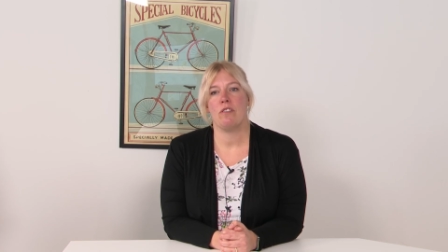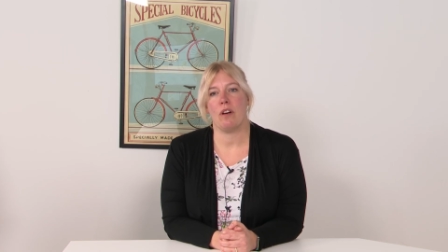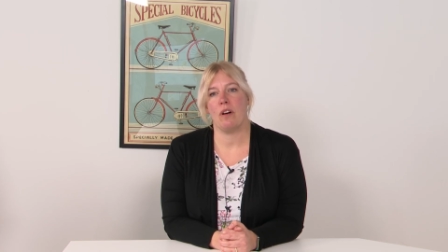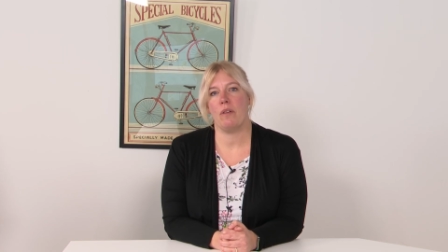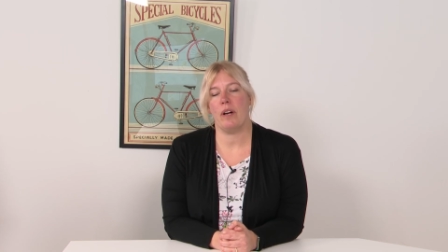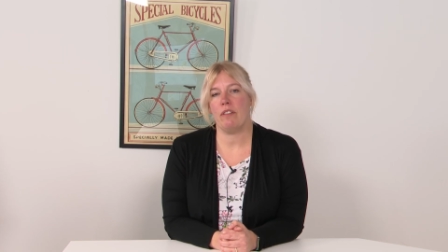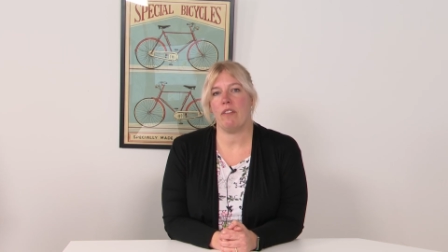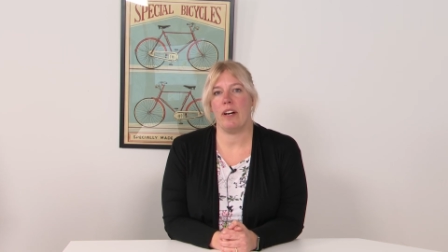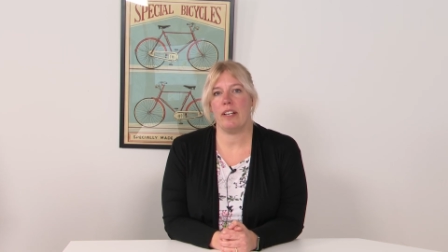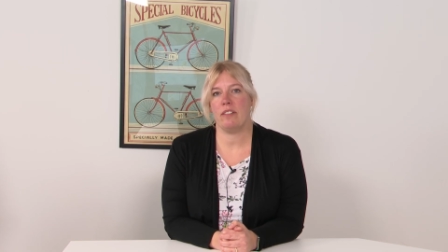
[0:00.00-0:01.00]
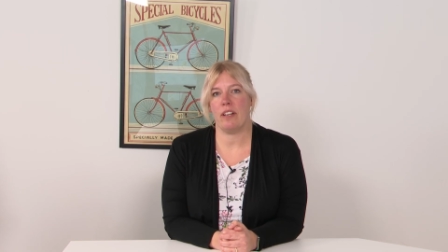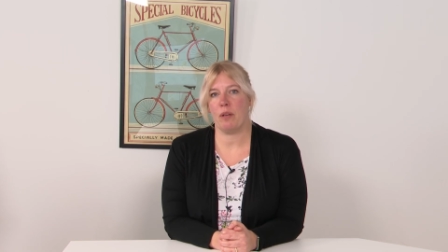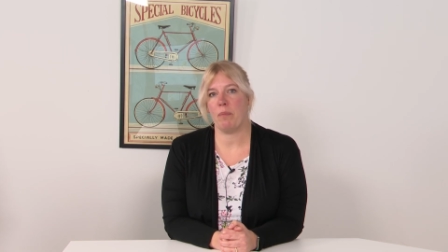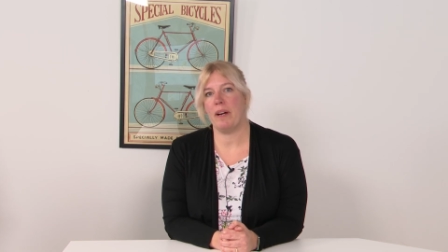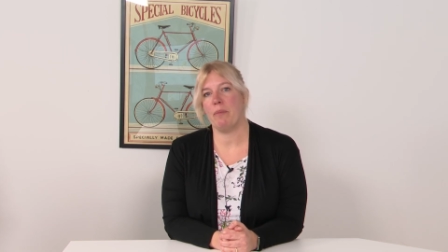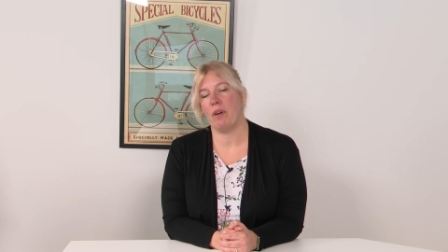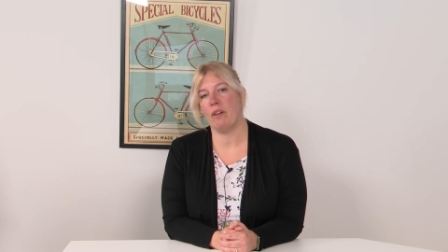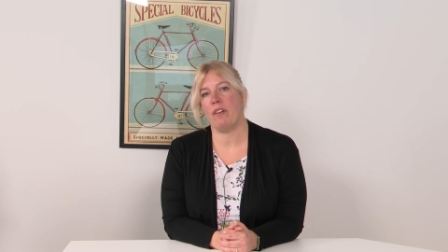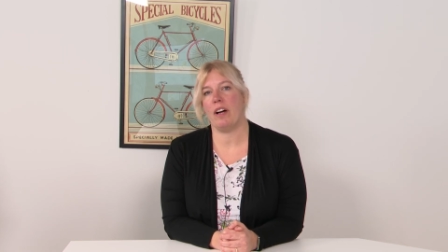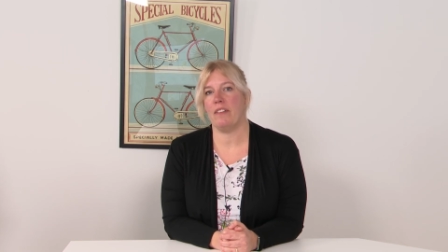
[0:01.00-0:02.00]
So if I set up my
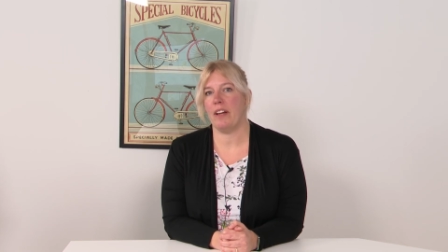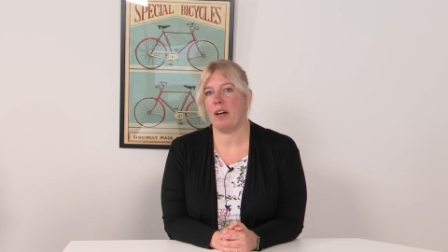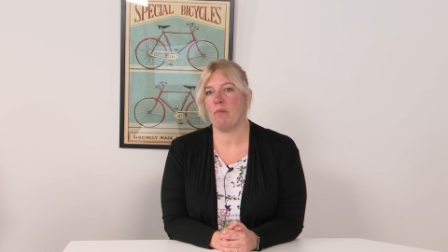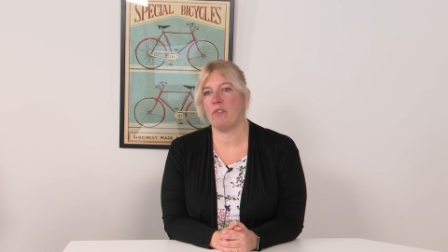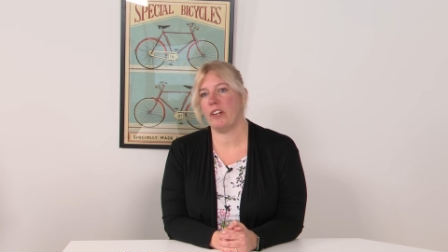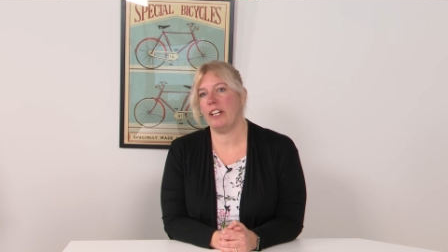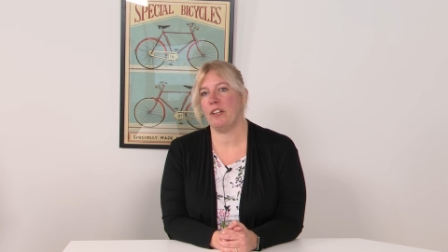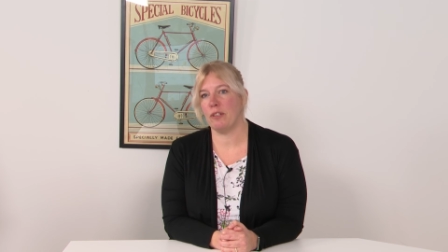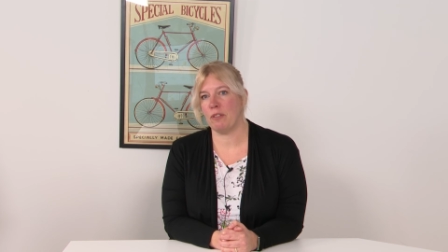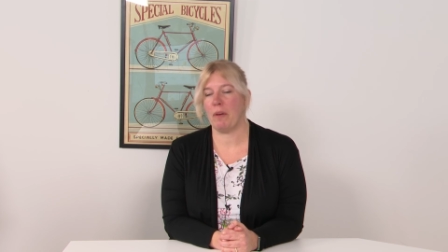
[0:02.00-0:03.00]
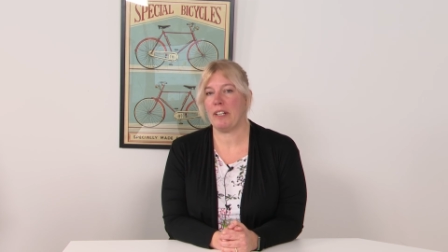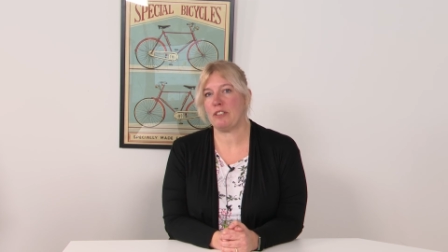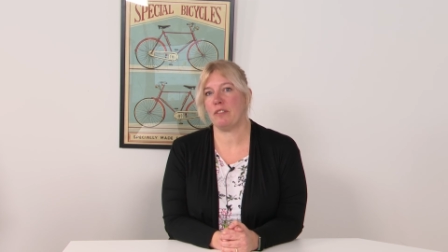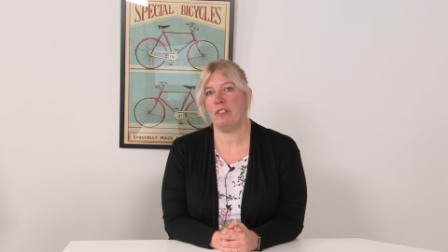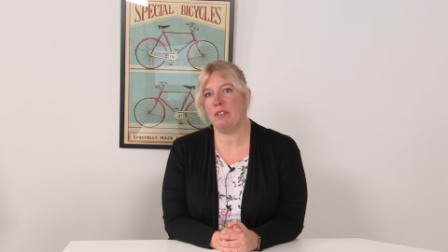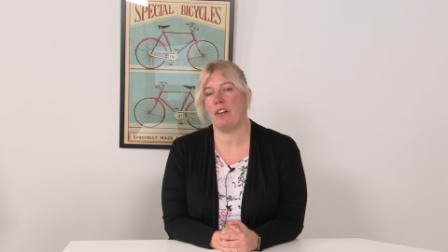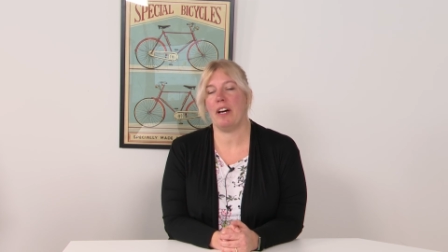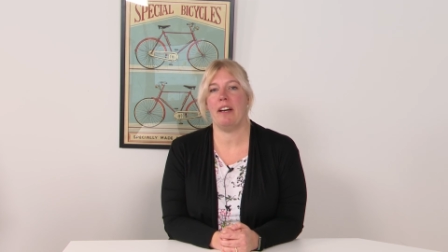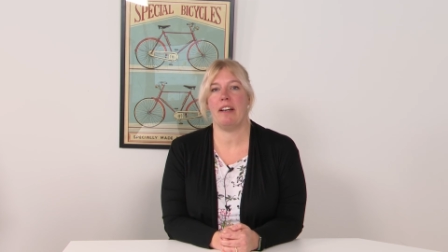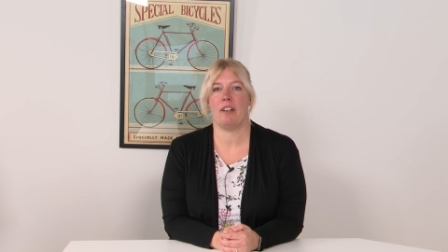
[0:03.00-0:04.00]
profile that I'm really good with Microsoft
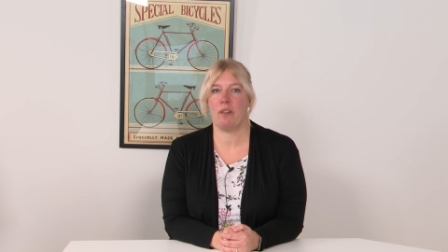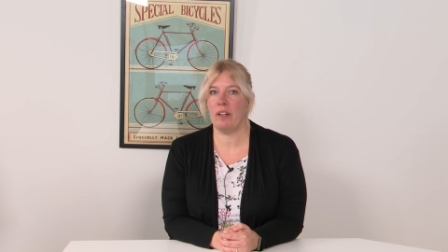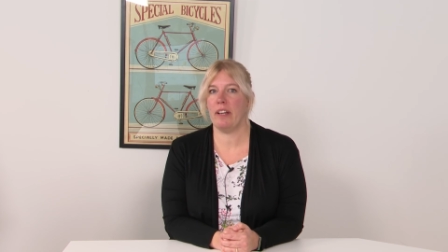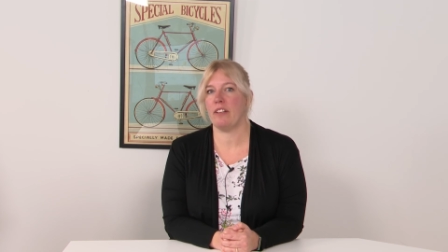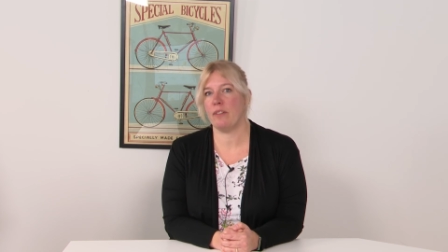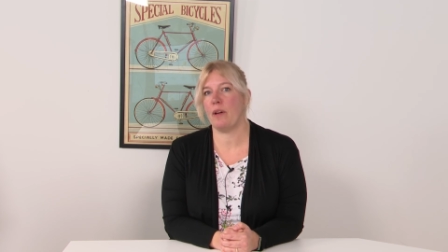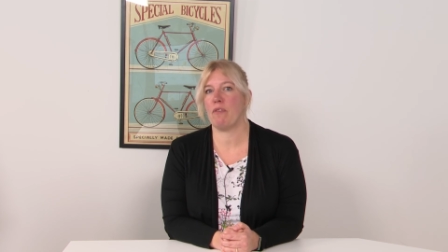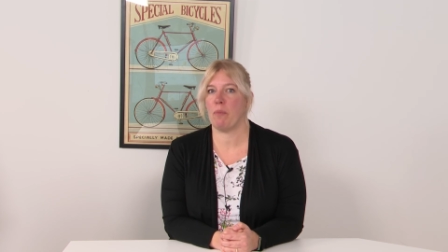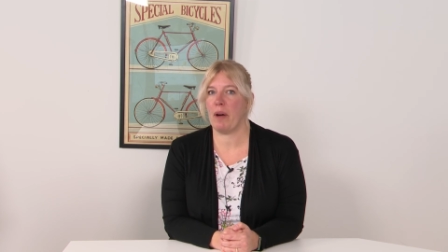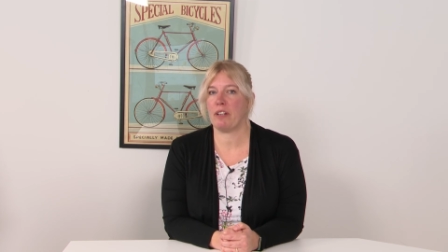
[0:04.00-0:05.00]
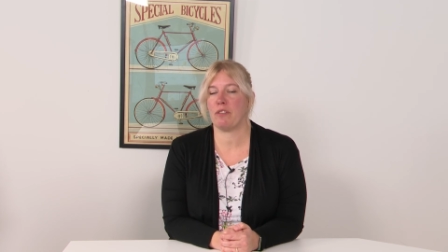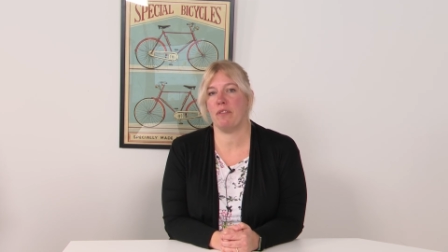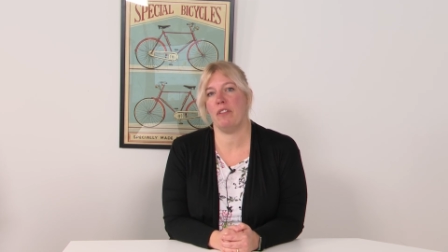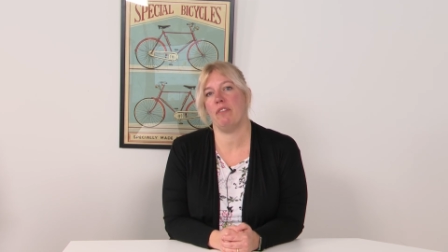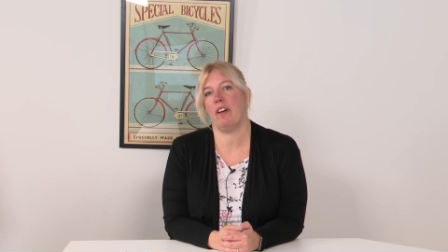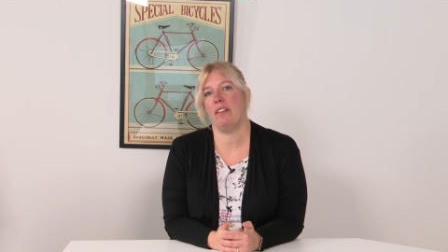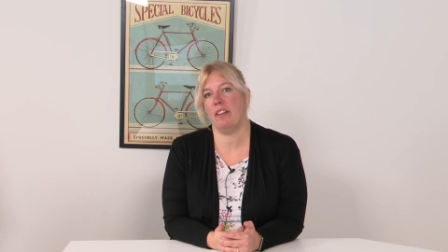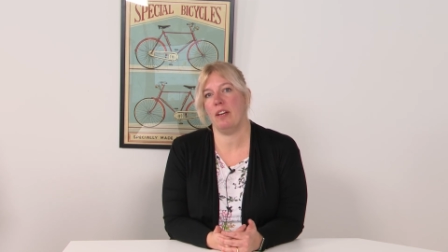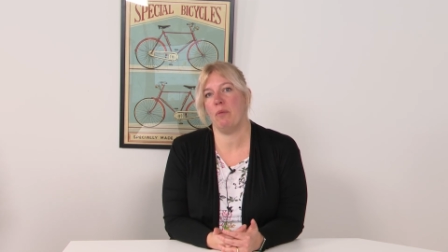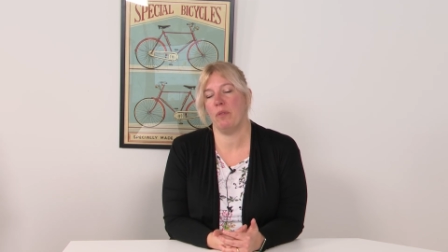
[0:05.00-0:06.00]
Viva, and a colleague is looking for Microsoft Viva,
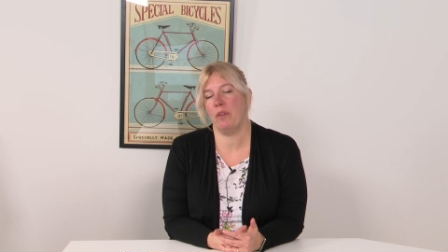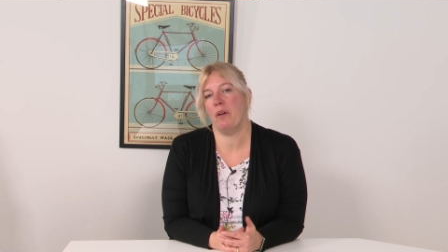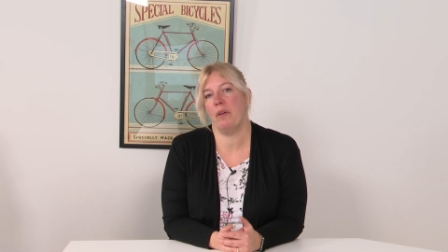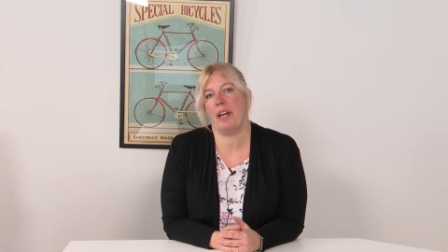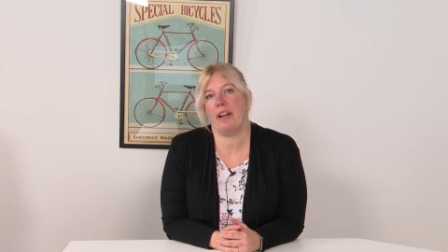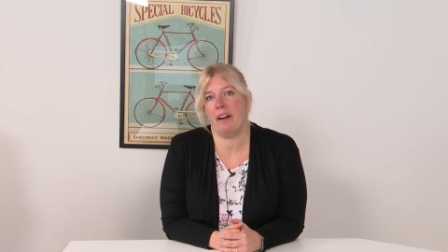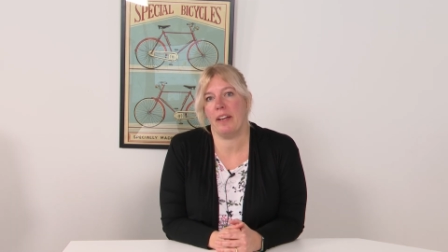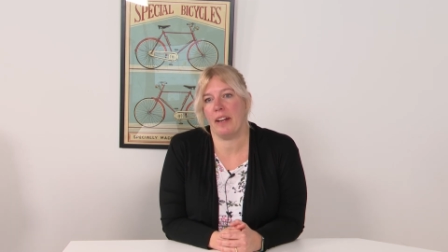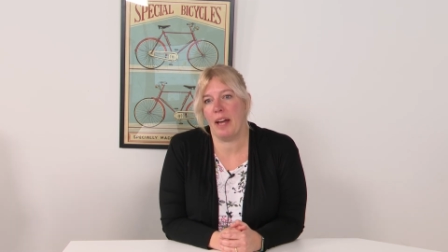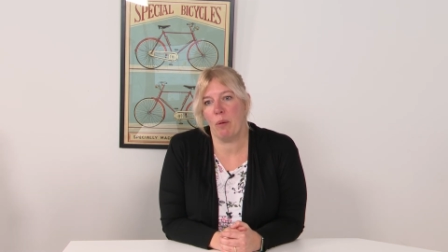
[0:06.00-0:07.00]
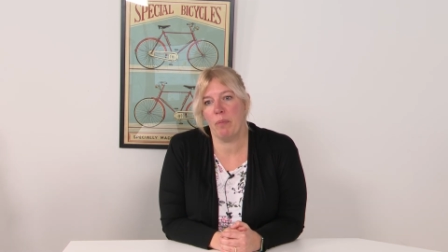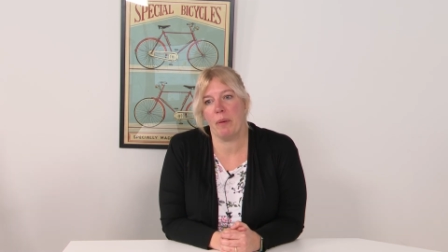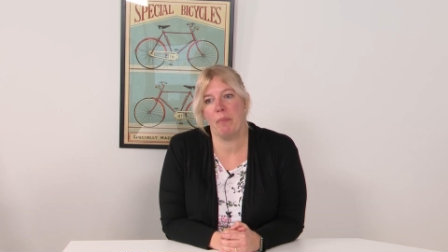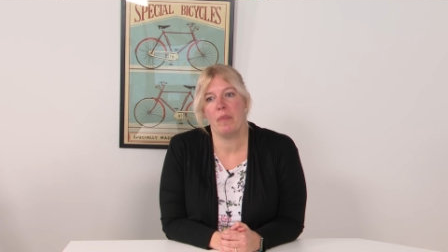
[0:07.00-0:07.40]
they will know that I can help them.